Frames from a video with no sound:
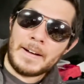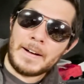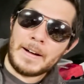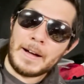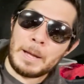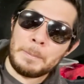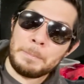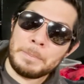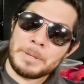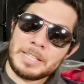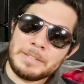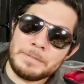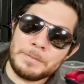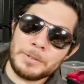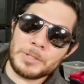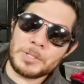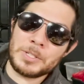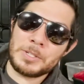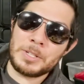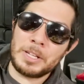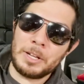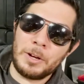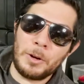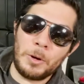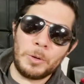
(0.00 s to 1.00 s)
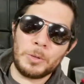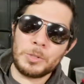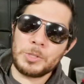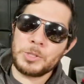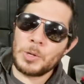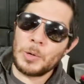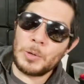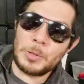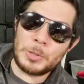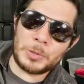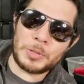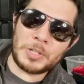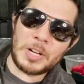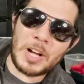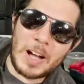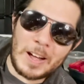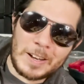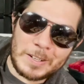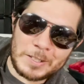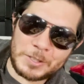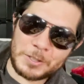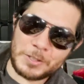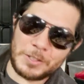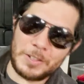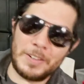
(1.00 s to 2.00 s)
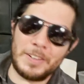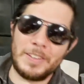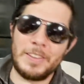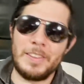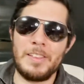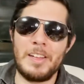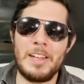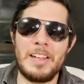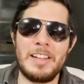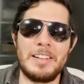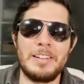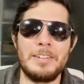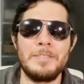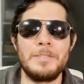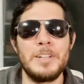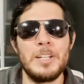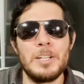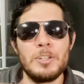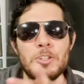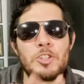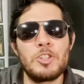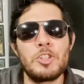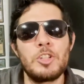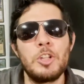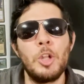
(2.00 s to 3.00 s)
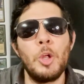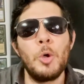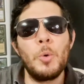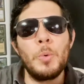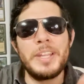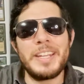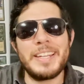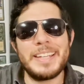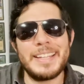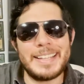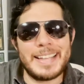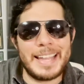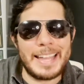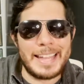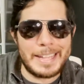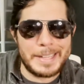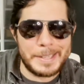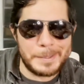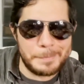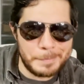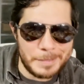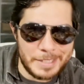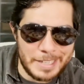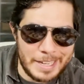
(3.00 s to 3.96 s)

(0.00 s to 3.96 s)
Upheaval is the whole social construct thing of slowing a game